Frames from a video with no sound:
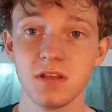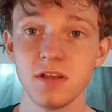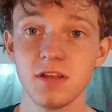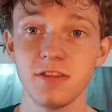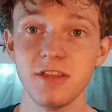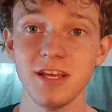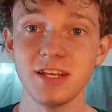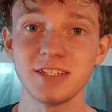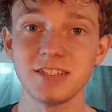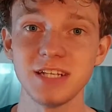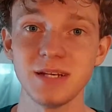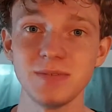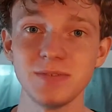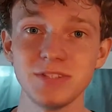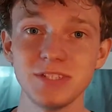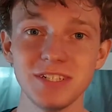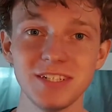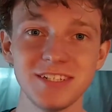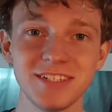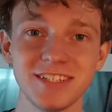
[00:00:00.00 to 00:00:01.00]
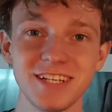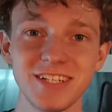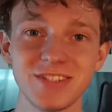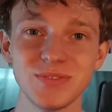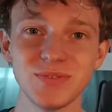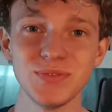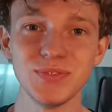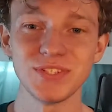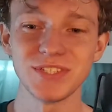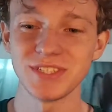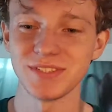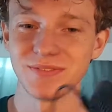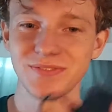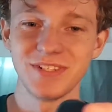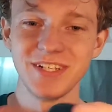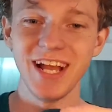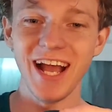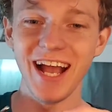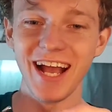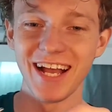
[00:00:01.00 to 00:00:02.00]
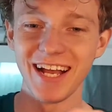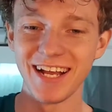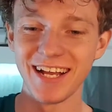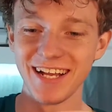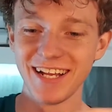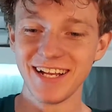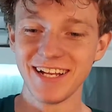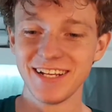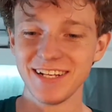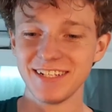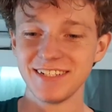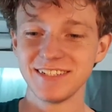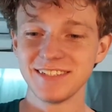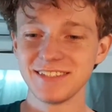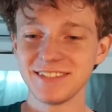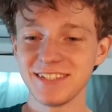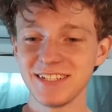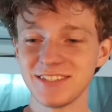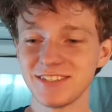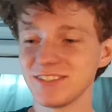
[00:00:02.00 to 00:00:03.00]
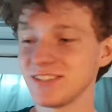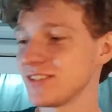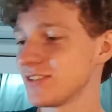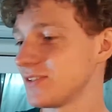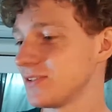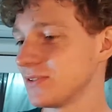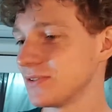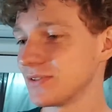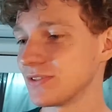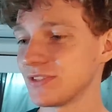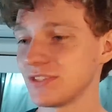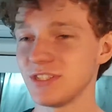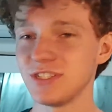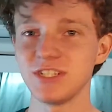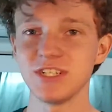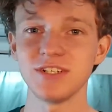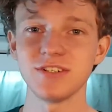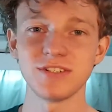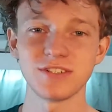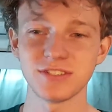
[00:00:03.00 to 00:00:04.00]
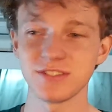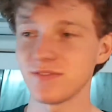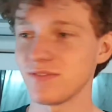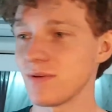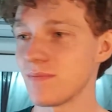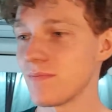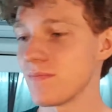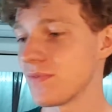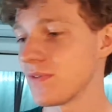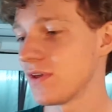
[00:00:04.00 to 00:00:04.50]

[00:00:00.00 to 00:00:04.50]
Thanks, Samsung. That's awesome. That's so cool. So generous of them.